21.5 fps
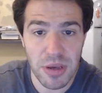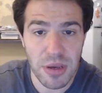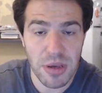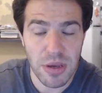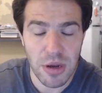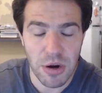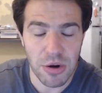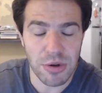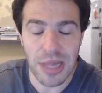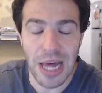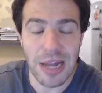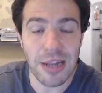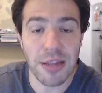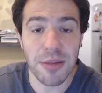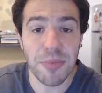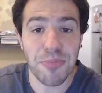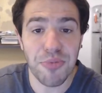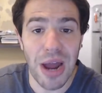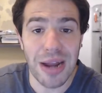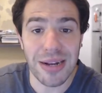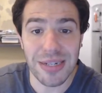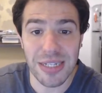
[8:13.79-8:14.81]
Or a lot of the
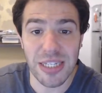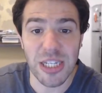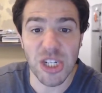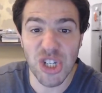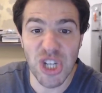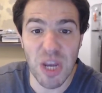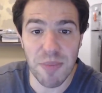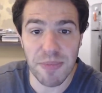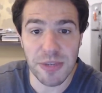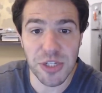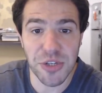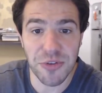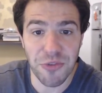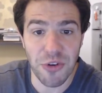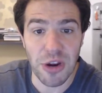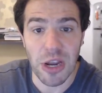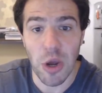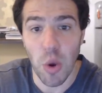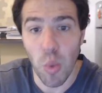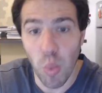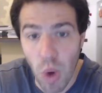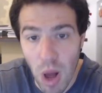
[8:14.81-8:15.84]
products to ship is free.
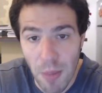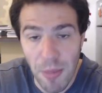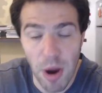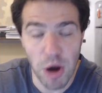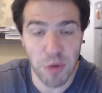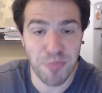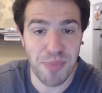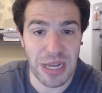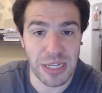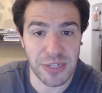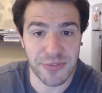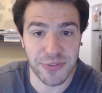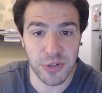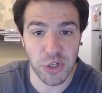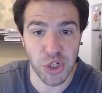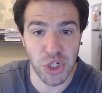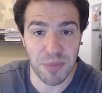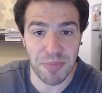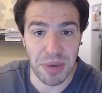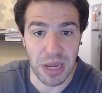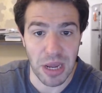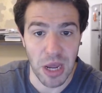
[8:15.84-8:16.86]
Walmart pays for
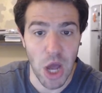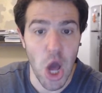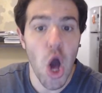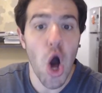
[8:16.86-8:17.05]
shipping.